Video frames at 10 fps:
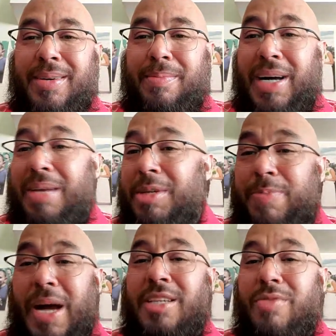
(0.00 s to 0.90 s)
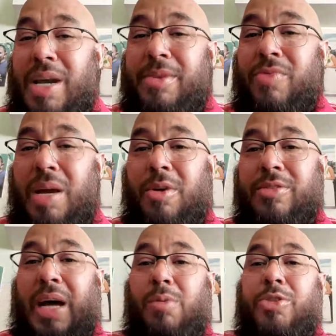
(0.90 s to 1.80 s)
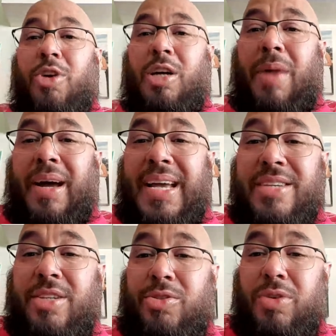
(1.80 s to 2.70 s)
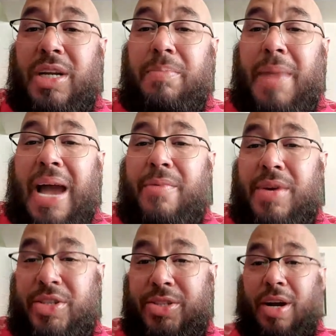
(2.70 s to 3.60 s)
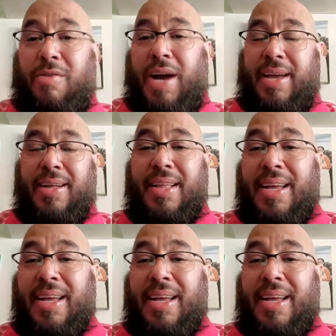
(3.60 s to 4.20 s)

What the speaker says: my name is Pastor Raymond Ramos. I was talking about instituting marriage. All right.